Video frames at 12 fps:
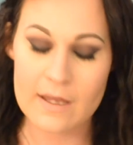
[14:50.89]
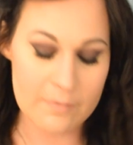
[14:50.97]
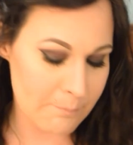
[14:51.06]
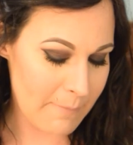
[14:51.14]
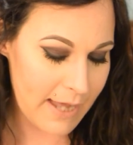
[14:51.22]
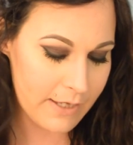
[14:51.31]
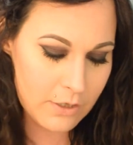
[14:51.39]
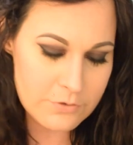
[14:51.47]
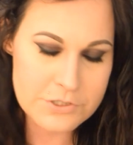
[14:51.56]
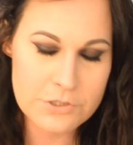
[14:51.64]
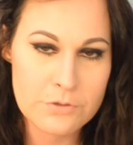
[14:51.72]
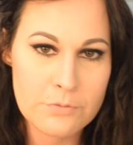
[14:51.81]
My
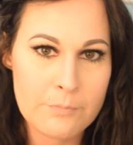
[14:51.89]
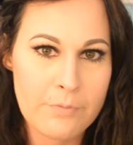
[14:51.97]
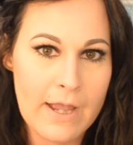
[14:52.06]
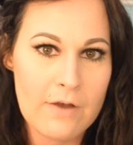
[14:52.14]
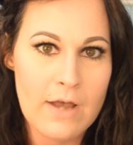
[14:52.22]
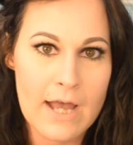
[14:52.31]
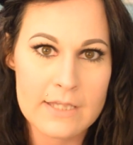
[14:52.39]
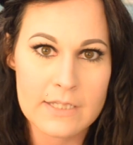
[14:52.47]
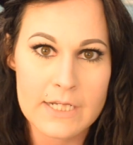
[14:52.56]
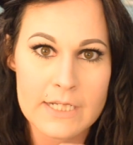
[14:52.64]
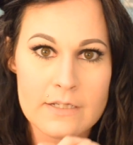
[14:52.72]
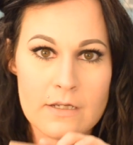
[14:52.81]
go-to brow
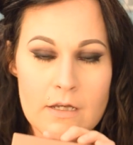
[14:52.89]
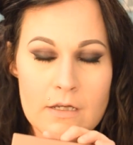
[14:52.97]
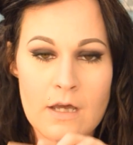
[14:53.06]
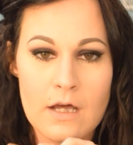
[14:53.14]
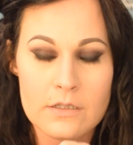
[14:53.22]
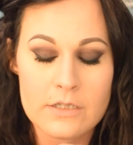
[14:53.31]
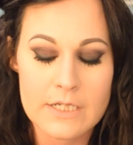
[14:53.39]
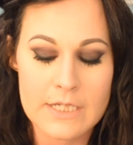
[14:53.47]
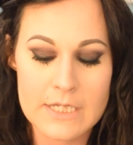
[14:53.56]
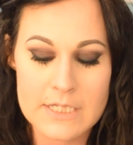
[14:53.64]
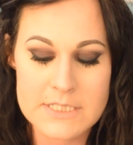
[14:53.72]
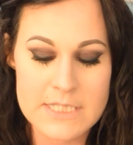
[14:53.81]
highlighting color
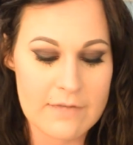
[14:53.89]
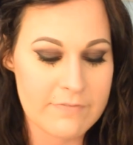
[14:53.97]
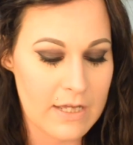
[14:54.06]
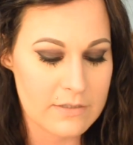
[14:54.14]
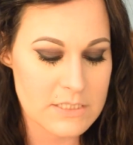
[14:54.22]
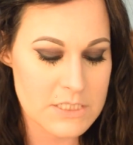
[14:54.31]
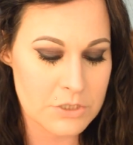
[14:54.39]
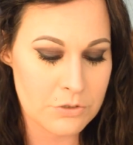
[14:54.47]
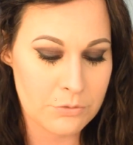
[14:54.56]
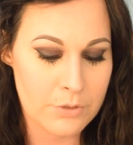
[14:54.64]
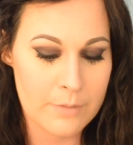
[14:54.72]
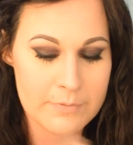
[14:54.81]
is, I've got this
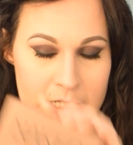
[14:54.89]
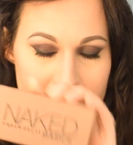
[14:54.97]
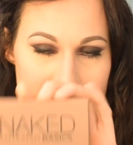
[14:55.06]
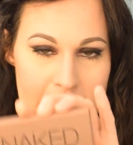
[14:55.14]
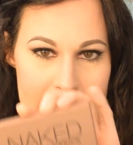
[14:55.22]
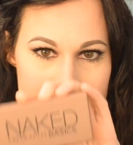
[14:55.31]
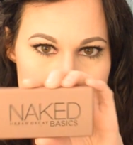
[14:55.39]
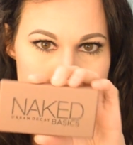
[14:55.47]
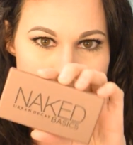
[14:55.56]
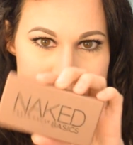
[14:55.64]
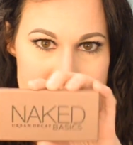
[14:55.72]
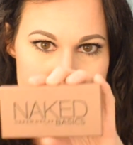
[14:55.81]
little Urban Decay Naked
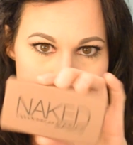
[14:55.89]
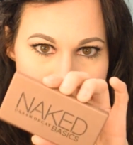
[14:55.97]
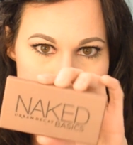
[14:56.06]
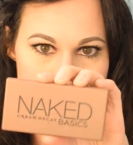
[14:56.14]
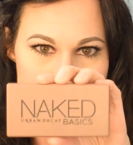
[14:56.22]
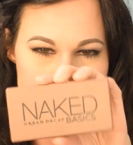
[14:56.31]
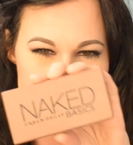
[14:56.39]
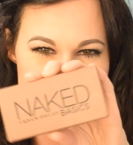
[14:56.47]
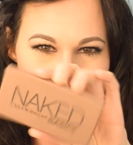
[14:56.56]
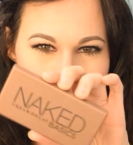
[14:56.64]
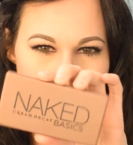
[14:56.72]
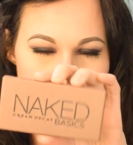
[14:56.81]
Basics, this
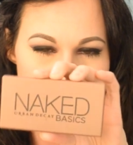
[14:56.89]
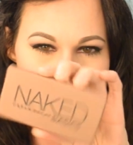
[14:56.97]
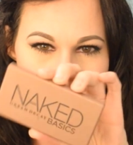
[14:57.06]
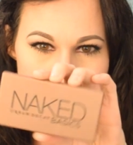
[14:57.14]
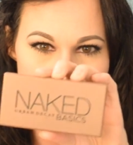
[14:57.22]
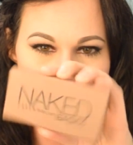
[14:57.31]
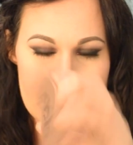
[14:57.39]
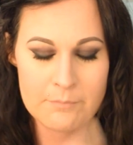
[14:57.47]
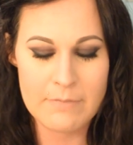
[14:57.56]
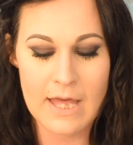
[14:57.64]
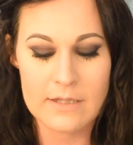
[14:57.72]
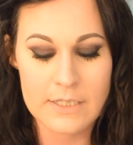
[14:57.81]
little mini
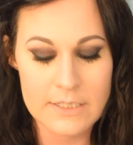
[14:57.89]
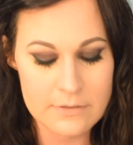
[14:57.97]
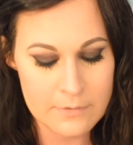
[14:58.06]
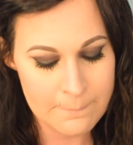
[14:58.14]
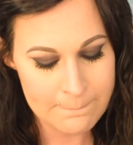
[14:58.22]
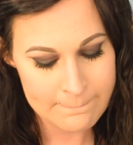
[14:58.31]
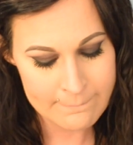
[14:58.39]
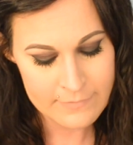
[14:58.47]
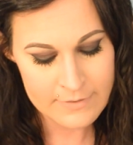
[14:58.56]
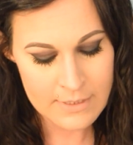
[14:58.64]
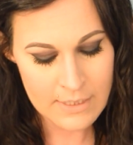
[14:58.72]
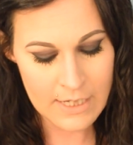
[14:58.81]
palette.
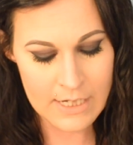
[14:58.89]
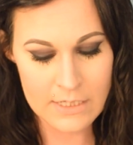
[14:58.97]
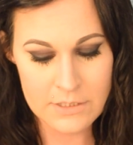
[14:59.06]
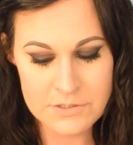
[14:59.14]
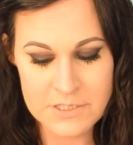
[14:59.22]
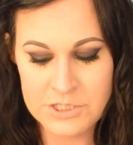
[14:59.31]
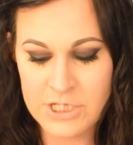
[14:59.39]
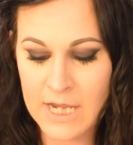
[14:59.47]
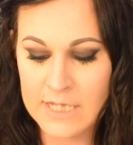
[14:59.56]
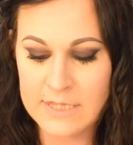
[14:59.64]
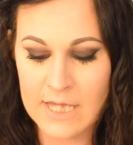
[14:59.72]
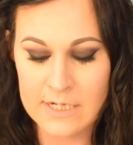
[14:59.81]
And I use the
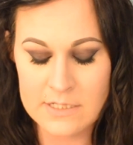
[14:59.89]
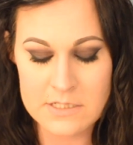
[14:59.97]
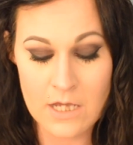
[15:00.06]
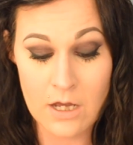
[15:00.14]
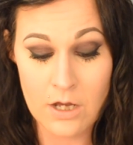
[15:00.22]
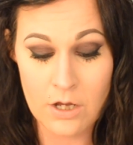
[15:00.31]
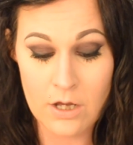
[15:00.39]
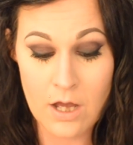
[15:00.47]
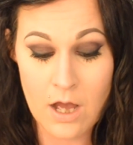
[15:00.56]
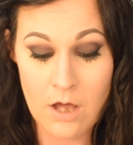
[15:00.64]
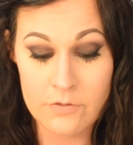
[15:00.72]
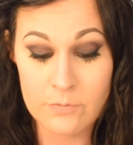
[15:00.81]
shade that is
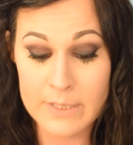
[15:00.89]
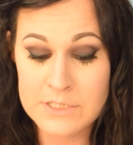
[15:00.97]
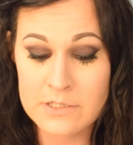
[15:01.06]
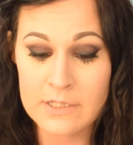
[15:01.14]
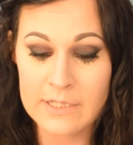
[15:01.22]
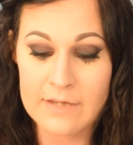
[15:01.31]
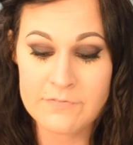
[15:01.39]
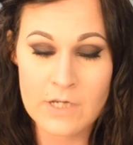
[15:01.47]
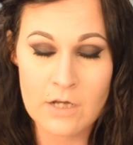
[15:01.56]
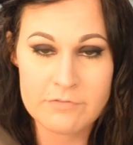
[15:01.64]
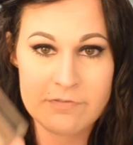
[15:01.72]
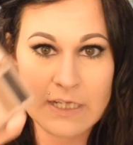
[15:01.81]
all to the left
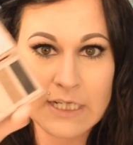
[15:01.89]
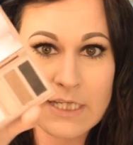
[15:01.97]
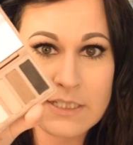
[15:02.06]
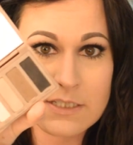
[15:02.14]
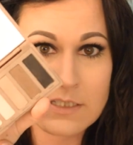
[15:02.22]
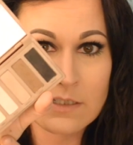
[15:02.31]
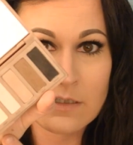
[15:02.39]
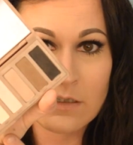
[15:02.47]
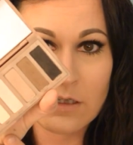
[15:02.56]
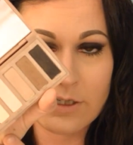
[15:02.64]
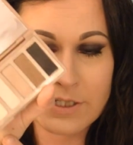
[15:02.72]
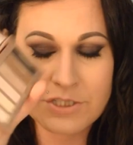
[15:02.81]
called Venus.
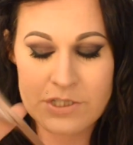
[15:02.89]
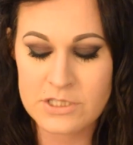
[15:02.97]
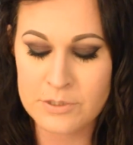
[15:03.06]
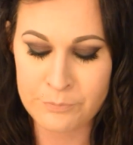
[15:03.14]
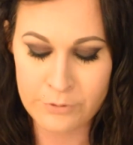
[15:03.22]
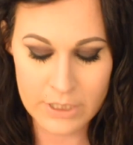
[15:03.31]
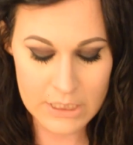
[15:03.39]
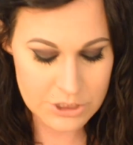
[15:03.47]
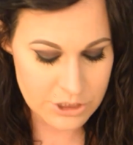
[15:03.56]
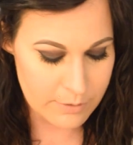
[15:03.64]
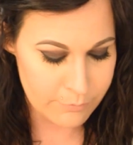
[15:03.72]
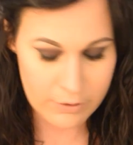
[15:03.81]
And it's just a pretty
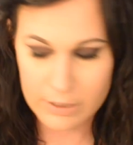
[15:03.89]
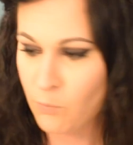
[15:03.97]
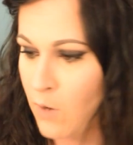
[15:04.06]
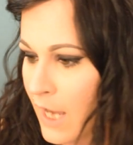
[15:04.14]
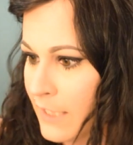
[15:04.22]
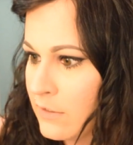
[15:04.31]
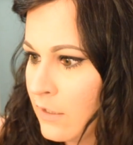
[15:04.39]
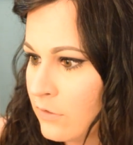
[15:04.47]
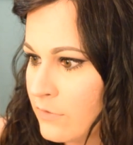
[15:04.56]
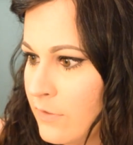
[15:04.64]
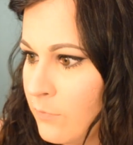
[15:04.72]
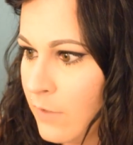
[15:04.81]
shimmery white
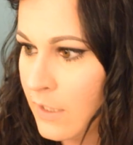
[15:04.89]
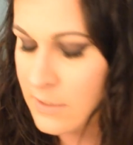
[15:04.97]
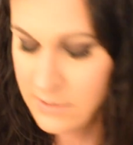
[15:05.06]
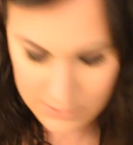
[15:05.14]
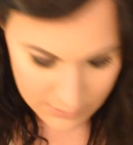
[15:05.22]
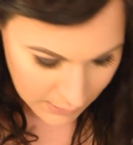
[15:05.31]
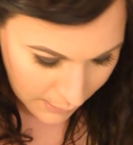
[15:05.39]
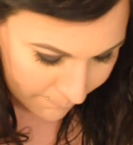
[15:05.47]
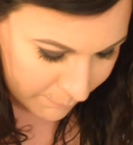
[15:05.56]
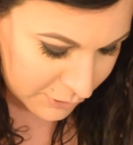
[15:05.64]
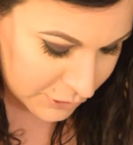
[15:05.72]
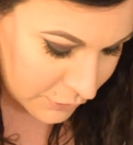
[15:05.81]
color that works
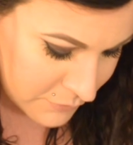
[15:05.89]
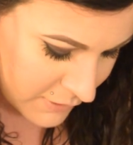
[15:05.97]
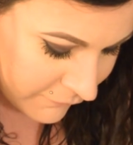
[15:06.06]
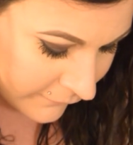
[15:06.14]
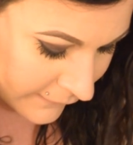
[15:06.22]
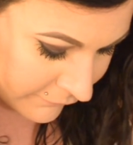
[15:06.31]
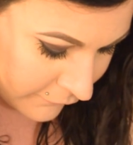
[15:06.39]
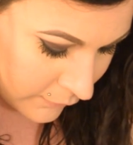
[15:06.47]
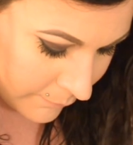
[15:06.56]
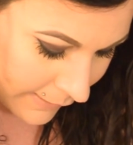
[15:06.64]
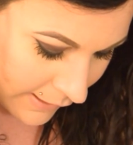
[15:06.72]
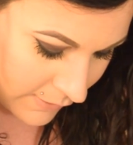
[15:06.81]
beautifully for
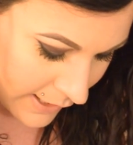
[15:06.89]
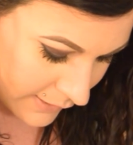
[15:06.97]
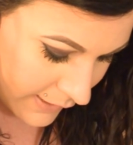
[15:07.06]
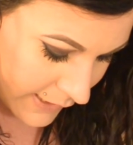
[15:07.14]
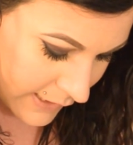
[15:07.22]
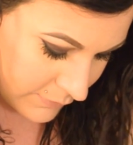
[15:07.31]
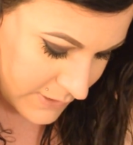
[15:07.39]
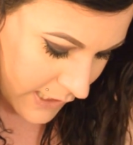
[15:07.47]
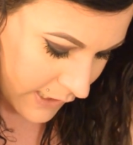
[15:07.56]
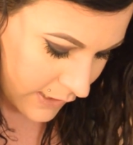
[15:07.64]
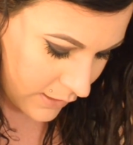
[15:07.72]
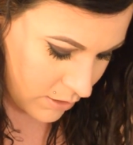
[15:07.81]
a brow highlight. I'll
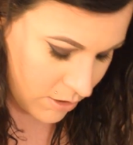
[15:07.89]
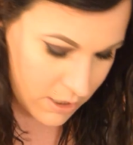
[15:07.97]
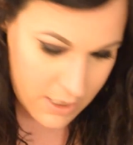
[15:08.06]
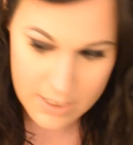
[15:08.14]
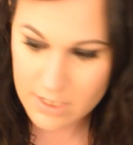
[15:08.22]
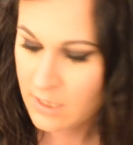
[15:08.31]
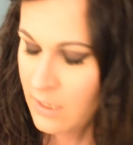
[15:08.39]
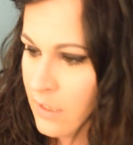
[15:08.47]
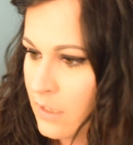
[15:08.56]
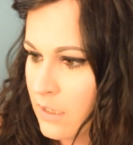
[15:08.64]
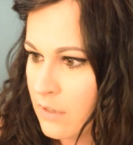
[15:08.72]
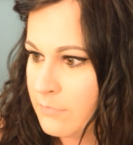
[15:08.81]
take it on
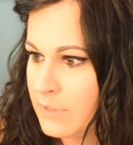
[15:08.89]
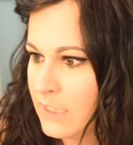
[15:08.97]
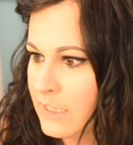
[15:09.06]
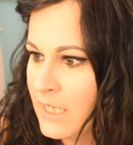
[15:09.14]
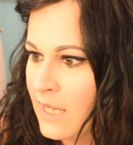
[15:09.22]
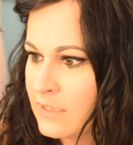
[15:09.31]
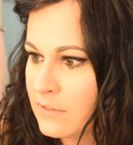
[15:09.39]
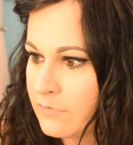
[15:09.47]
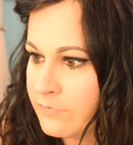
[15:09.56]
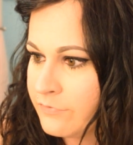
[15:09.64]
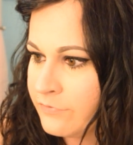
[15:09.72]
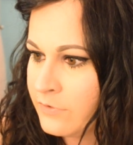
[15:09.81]
any kind
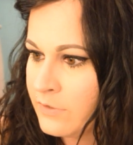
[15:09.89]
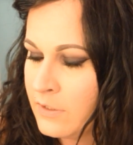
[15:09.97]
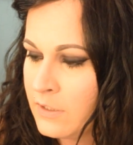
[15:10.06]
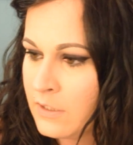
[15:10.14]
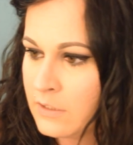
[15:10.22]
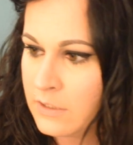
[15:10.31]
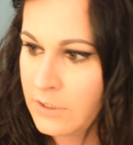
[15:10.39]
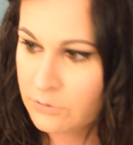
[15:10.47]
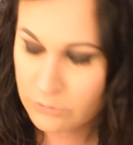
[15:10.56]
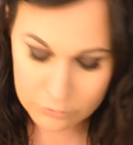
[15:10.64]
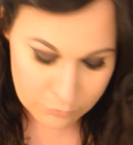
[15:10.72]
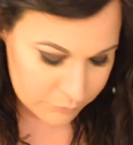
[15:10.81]
of
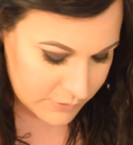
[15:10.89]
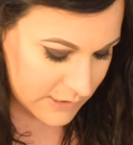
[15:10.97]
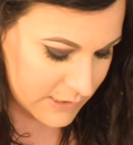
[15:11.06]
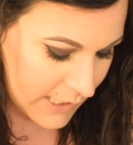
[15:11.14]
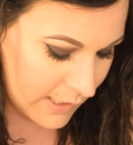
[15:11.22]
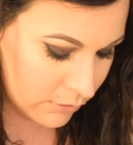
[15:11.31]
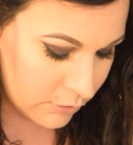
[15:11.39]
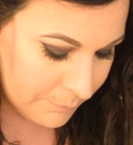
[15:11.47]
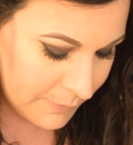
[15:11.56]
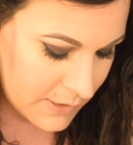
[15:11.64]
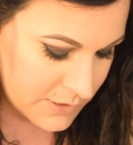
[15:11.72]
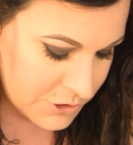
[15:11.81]
little detail or
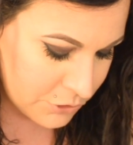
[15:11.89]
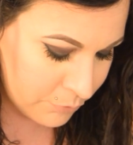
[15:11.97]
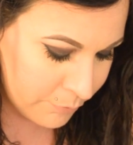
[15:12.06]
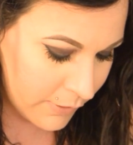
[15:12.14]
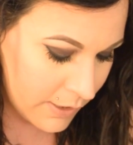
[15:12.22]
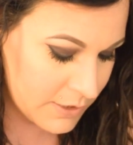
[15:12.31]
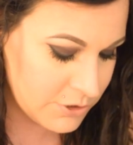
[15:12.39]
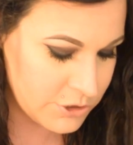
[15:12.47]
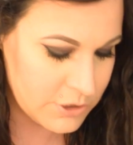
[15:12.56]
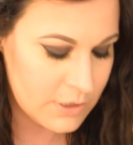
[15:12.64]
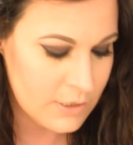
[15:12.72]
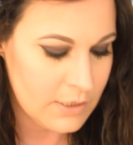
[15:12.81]
pencil
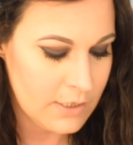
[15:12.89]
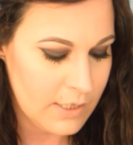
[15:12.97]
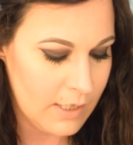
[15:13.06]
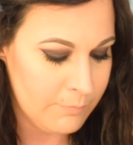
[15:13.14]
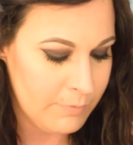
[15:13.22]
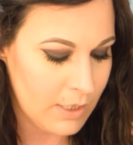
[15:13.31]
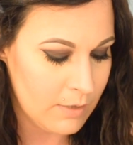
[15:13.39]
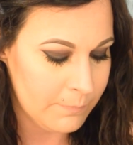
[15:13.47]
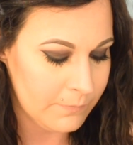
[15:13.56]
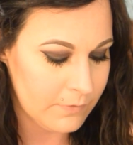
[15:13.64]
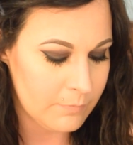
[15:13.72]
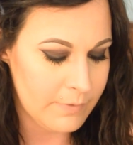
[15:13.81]
brush and pick up
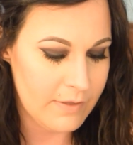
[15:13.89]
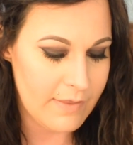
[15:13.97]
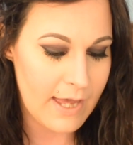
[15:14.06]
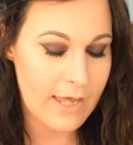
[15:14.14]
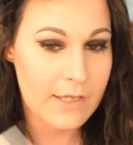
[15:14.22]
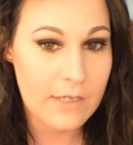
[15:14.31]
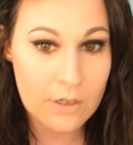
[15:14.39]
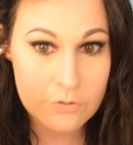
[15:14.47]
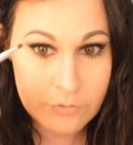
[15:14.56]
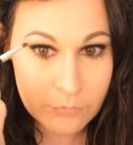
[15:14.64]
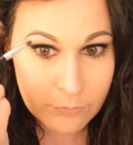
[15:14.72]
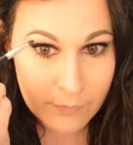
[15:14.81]
a little bit of that and go
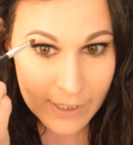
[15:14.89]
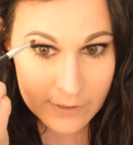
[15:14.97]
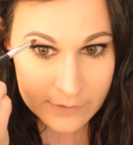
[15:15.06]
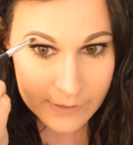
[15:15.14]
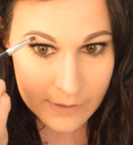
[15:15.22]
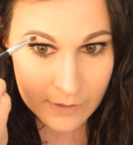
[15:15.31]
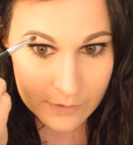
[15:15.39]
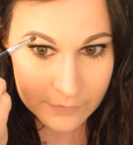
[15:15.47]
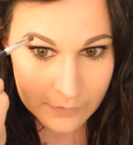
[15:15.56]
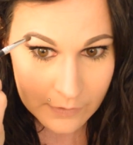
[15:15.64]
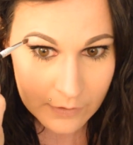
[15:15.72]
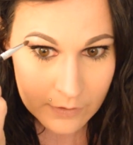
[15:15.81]
directly
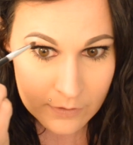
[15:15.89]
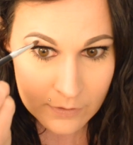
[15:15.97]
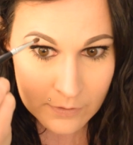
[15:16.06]
under